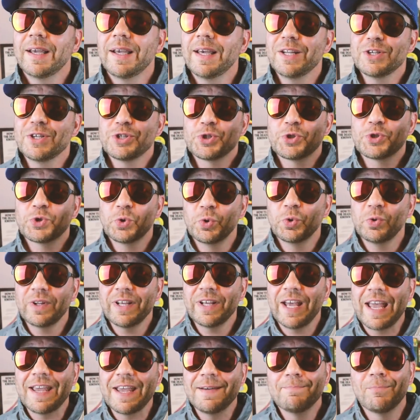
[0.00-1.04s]
it is
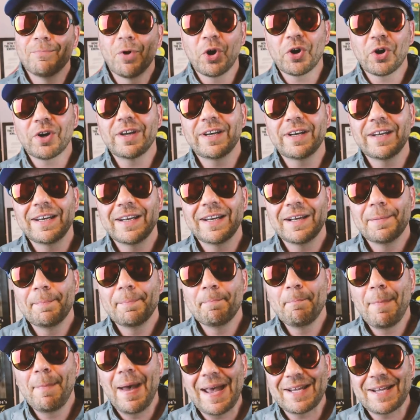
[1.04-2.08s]
truly a marketing
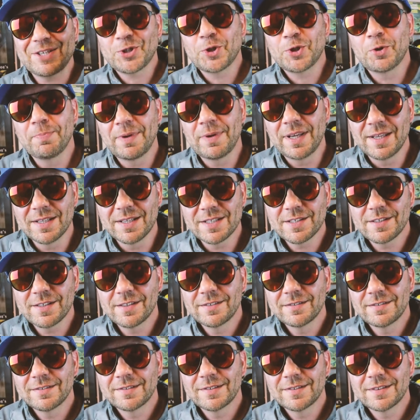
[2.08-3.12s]
masterpiece.